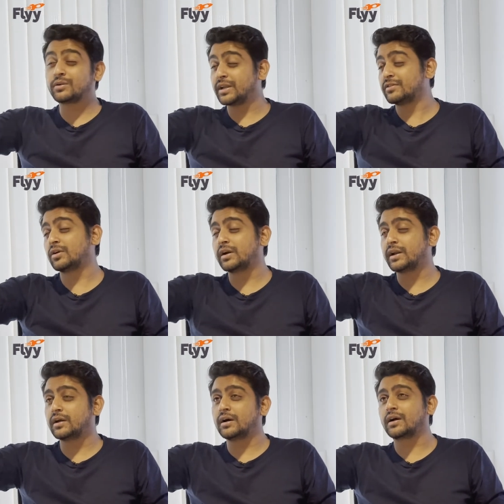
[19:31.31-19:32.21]

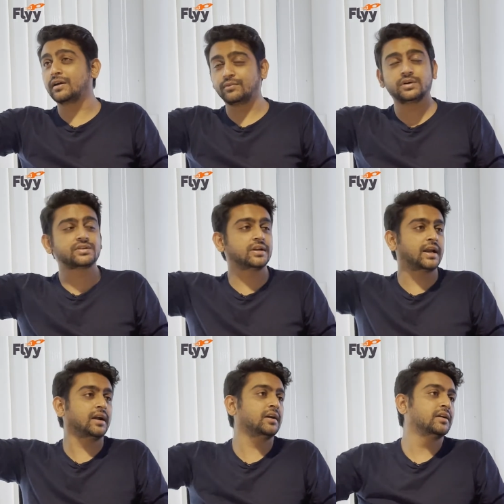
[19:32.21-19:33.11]
install, conversion
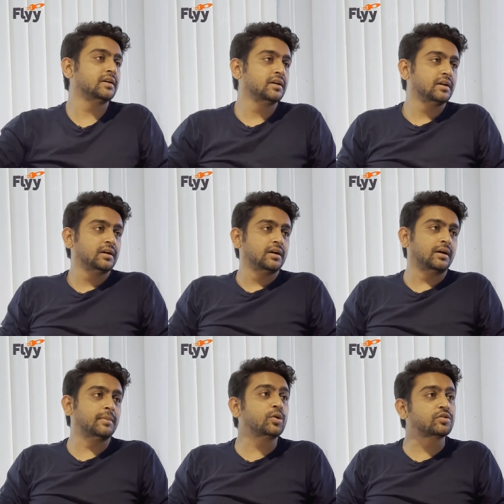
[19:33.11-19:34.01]
and
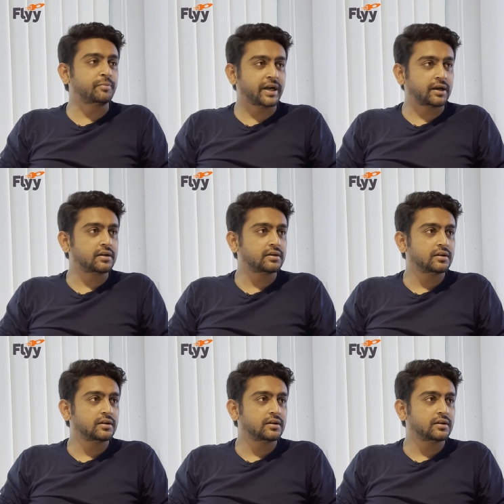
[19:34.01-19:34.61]
amount spent.